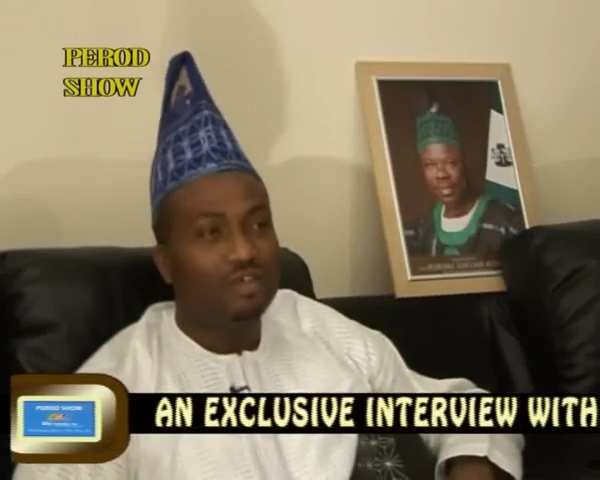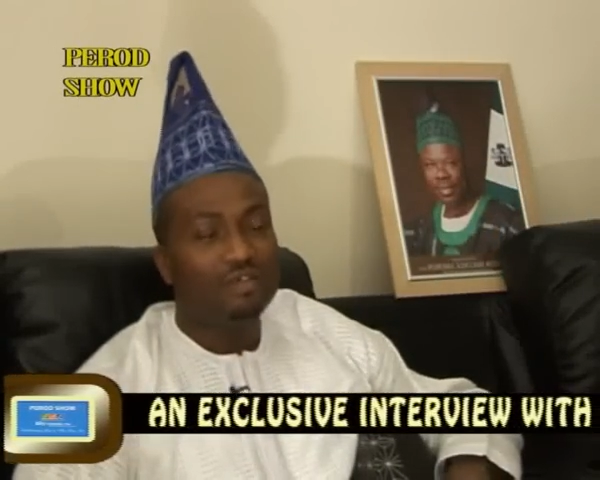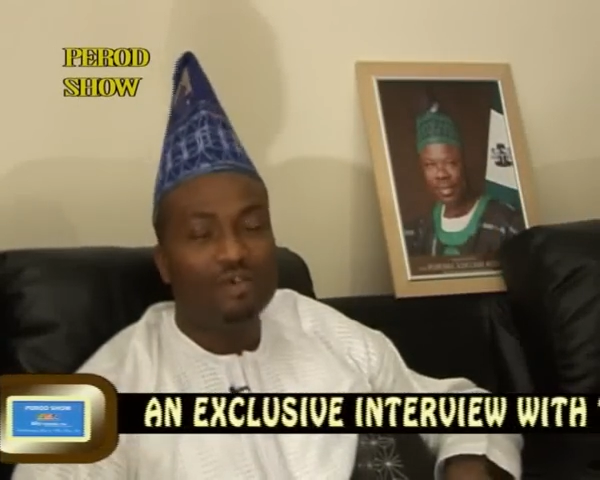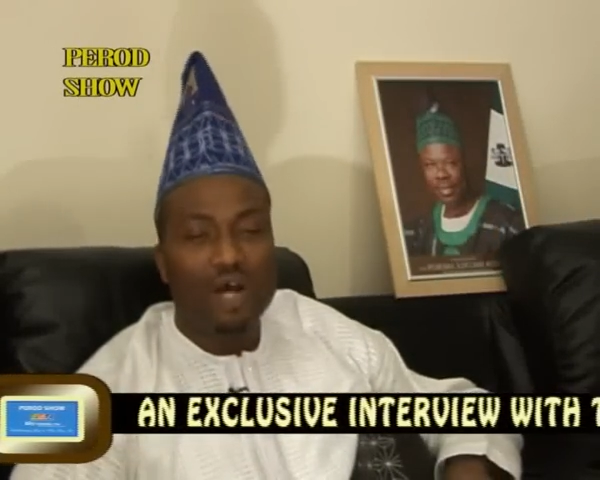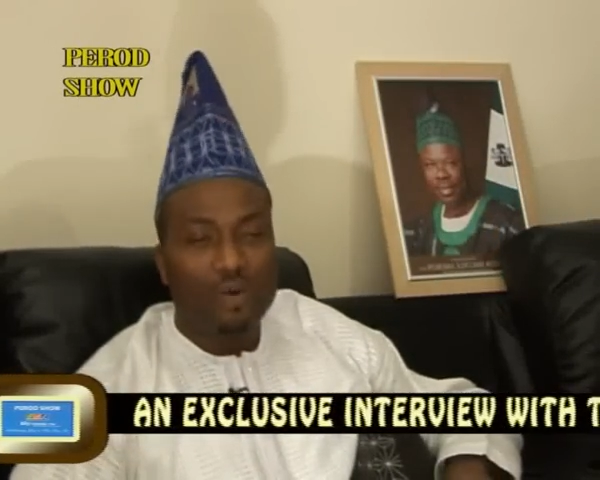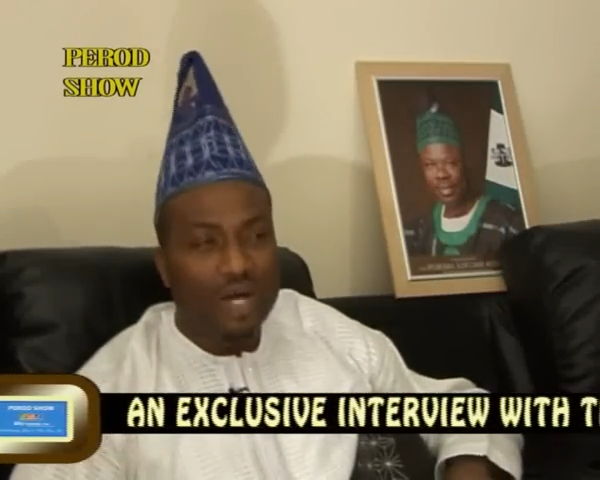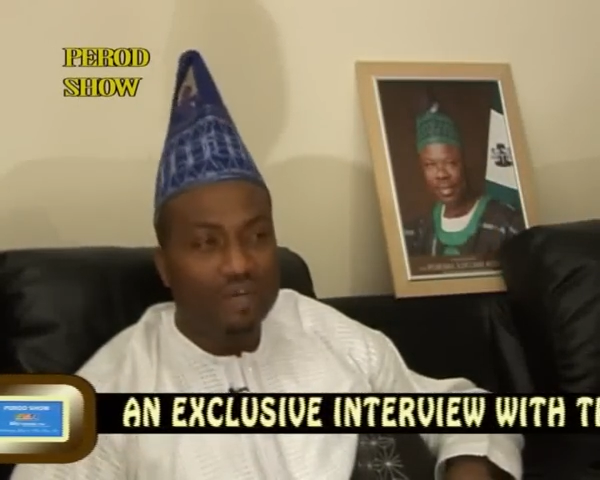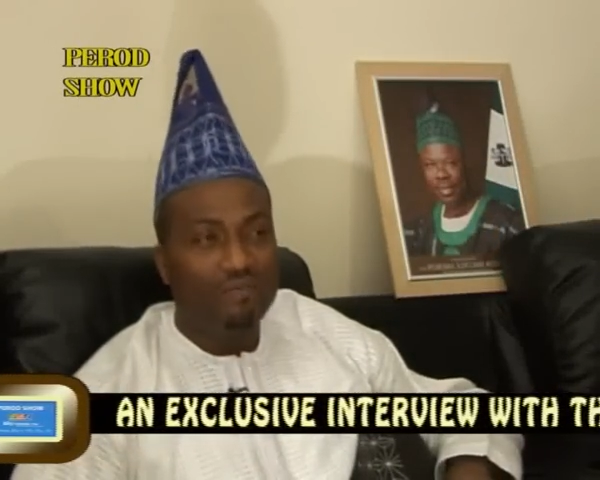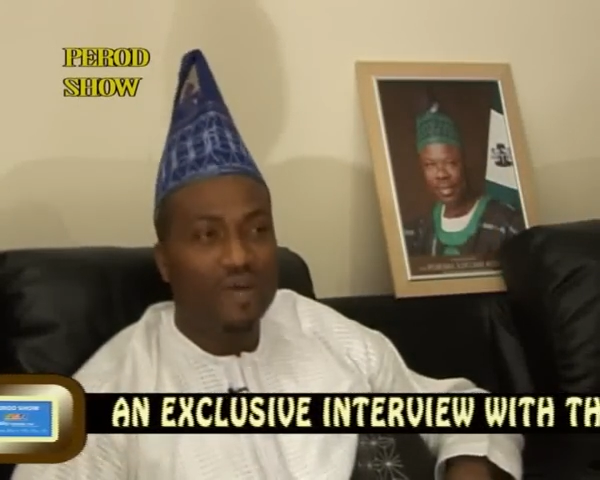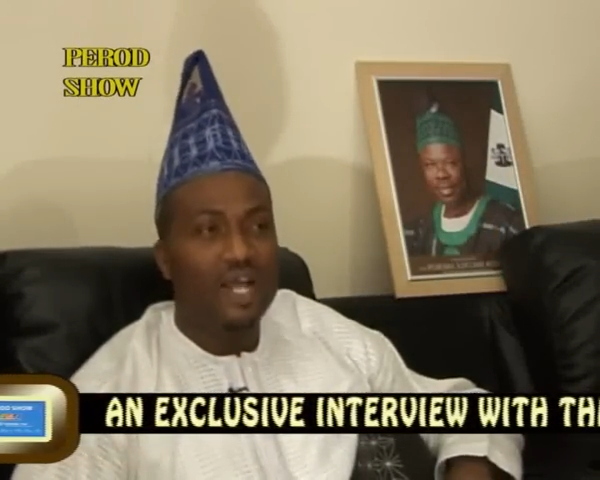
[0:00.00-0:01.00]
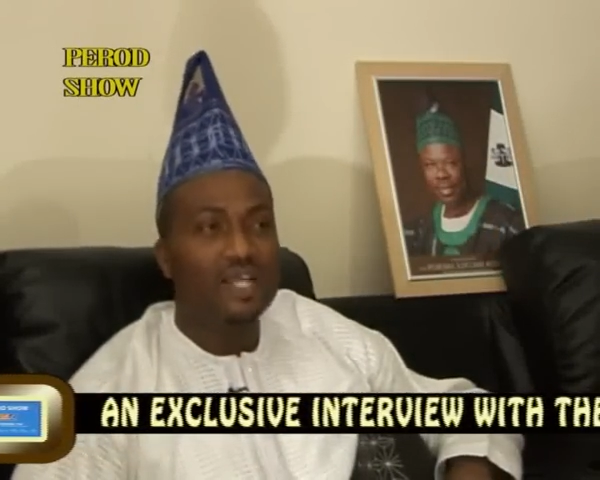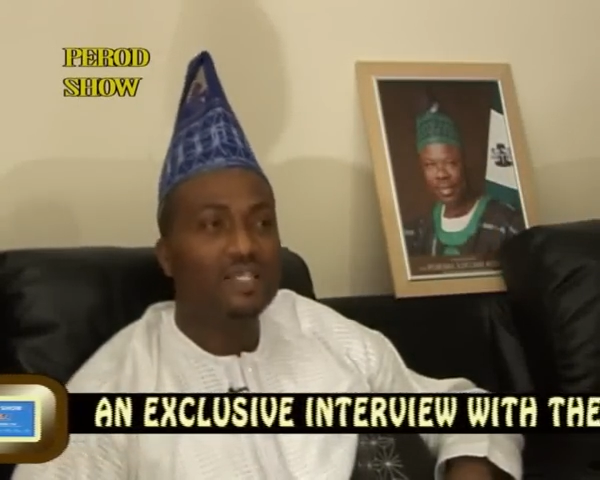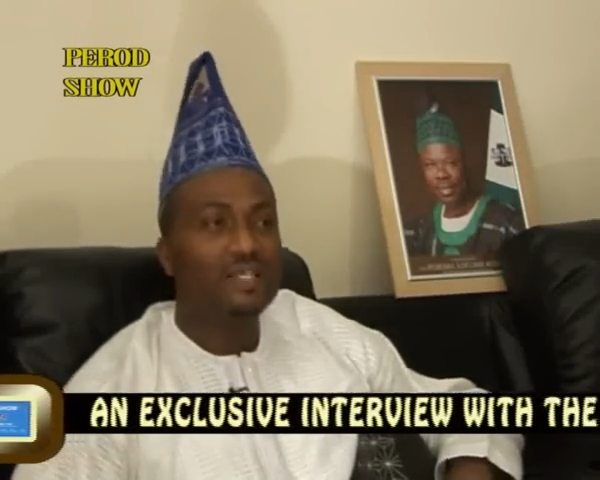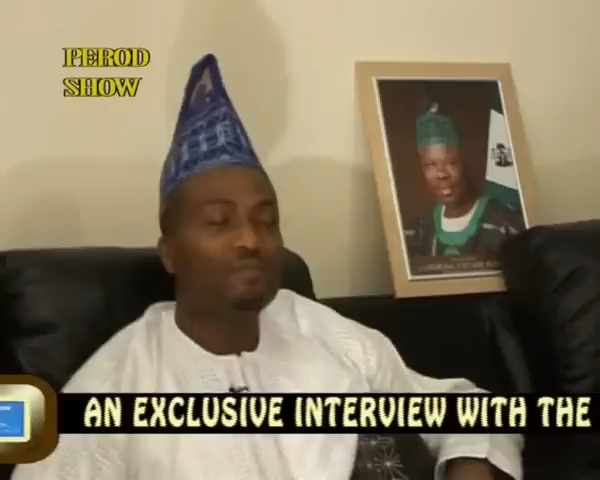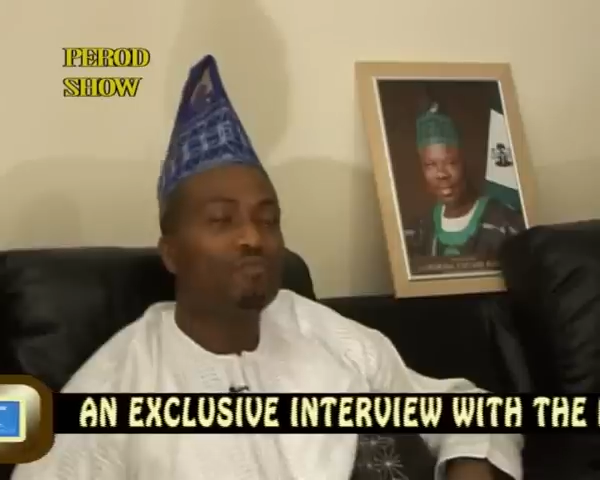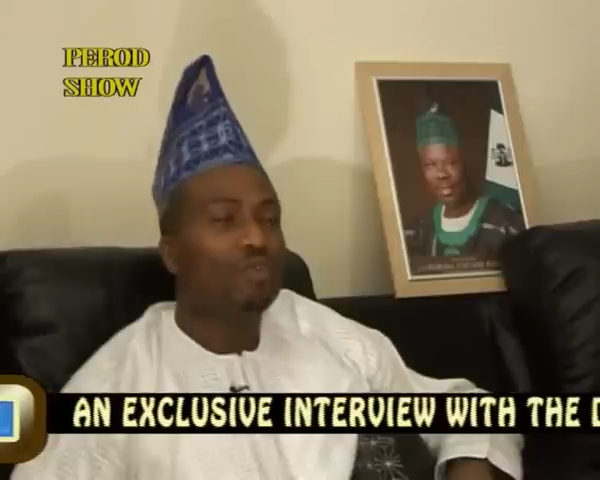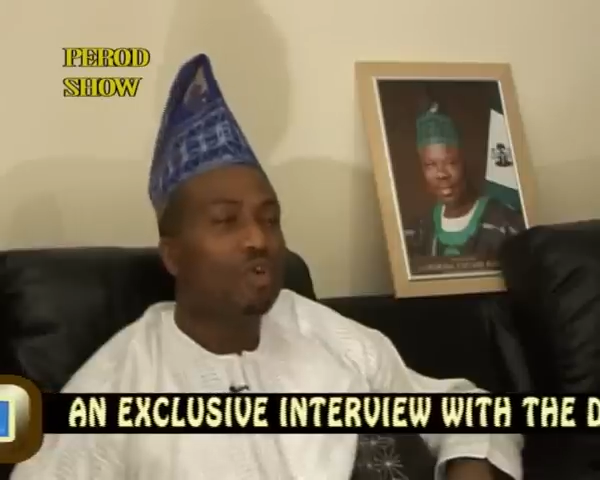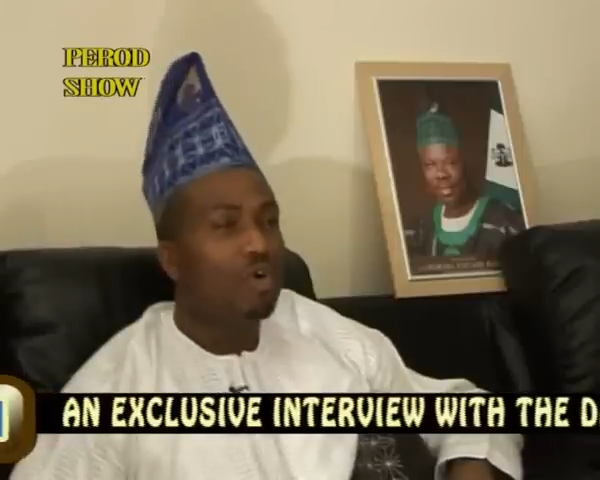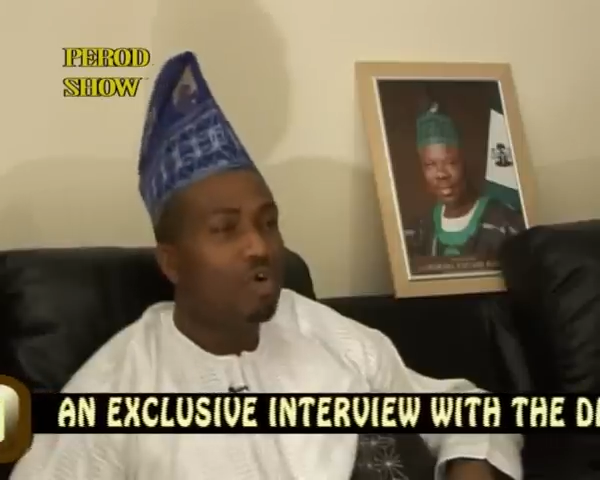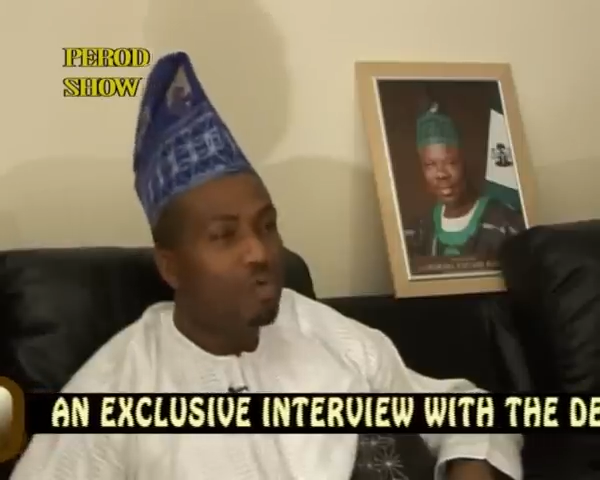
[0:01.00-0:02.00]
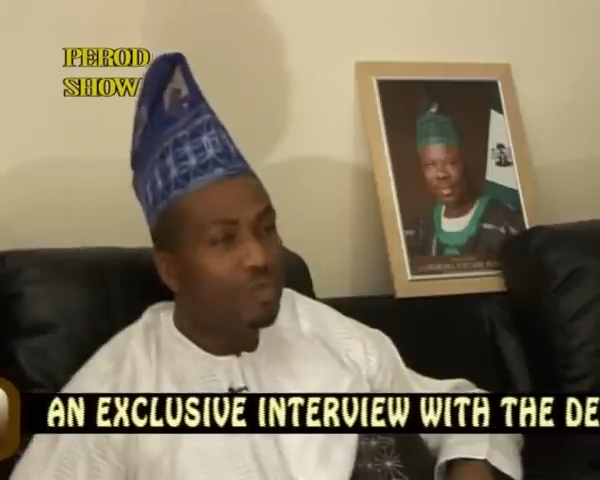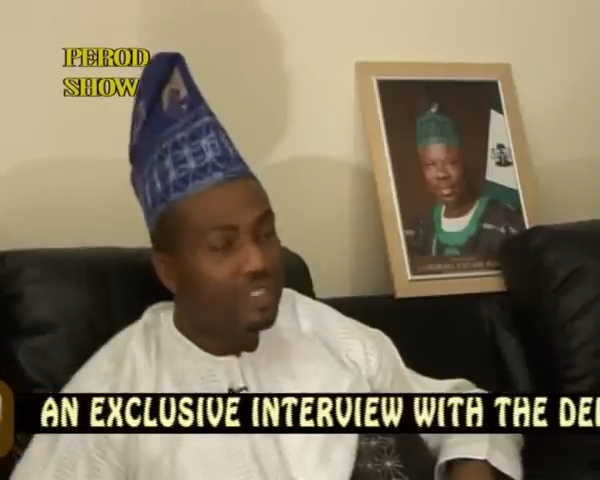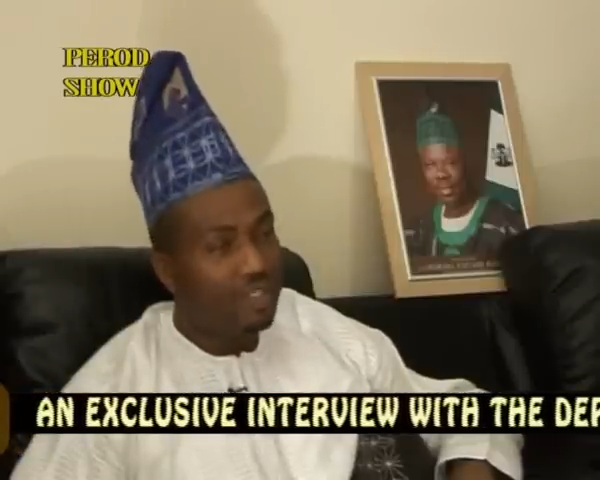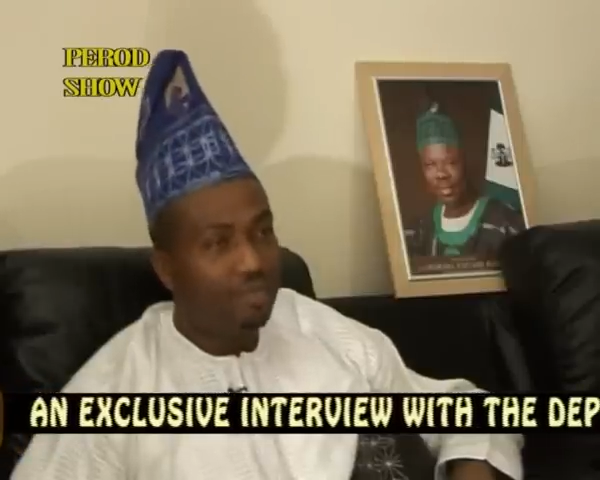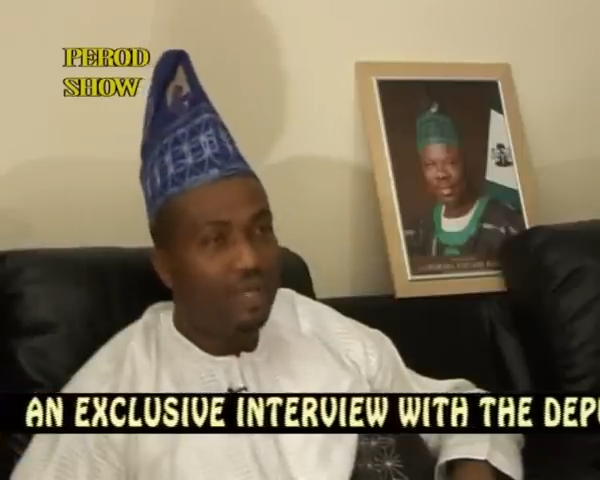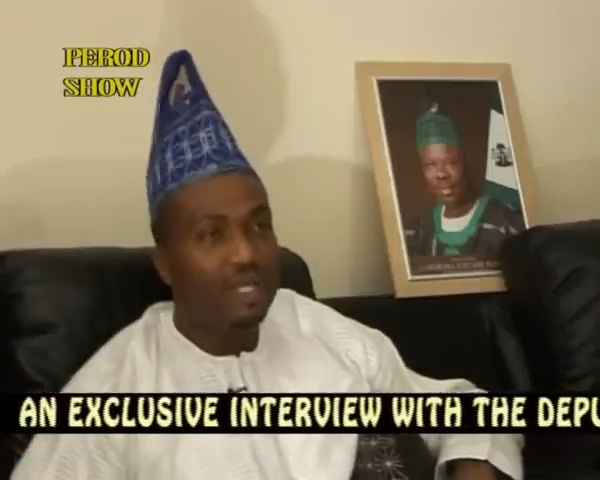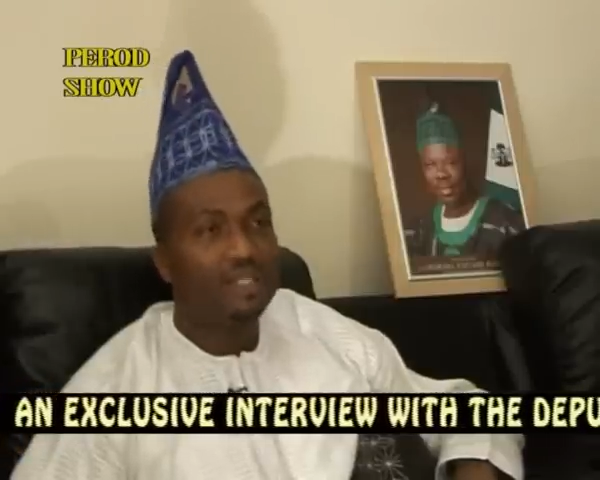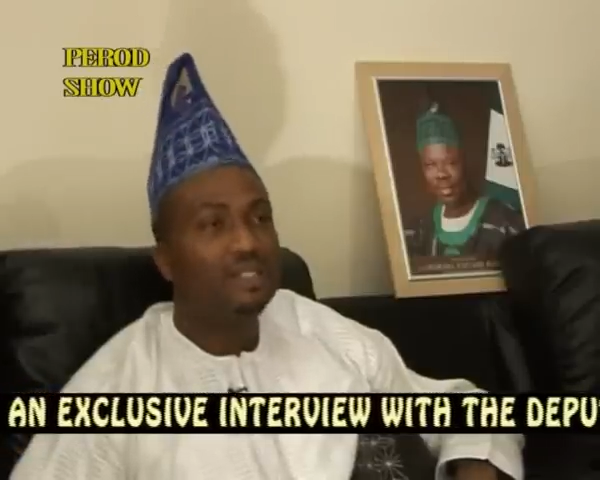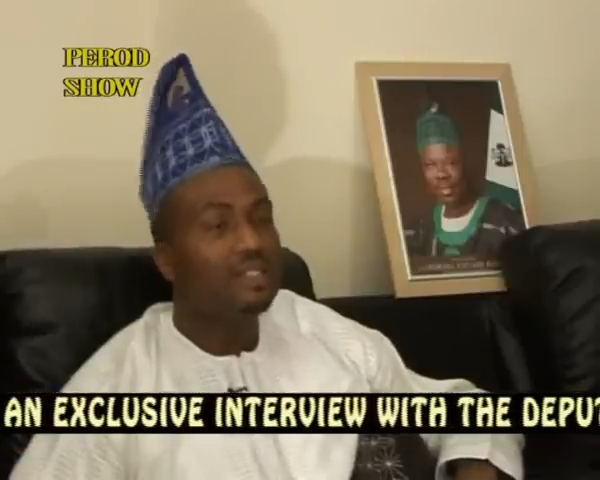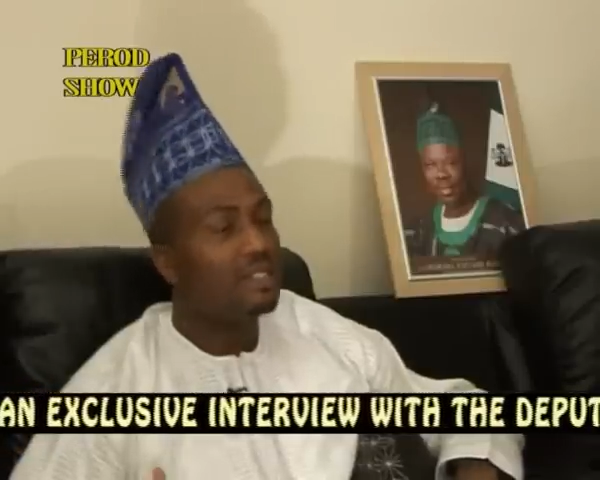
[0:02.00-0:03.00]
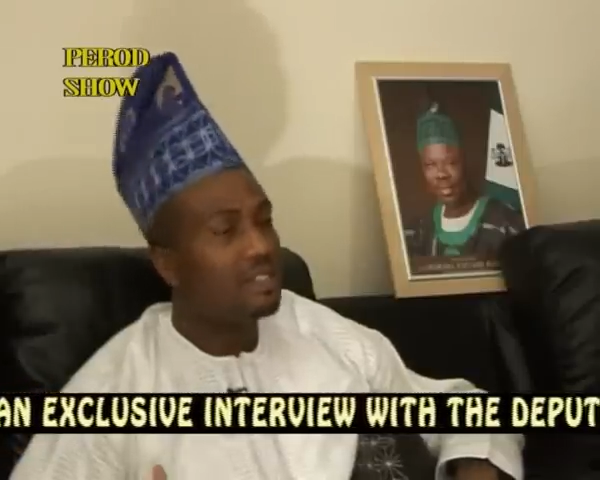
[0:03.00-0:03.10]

So our advice home is the best.